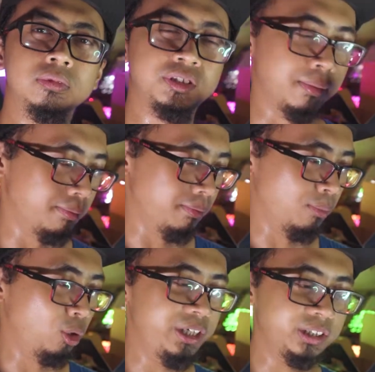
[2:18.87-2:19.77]
some
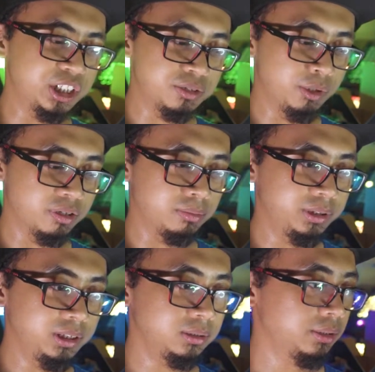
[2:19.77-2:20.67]
molly attachment or
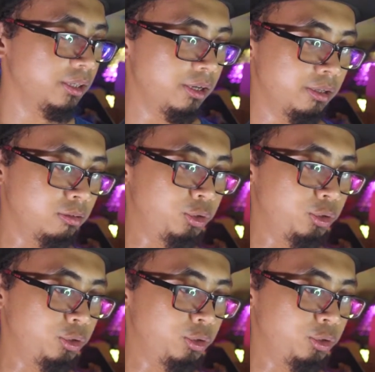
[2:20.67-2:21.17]
something, so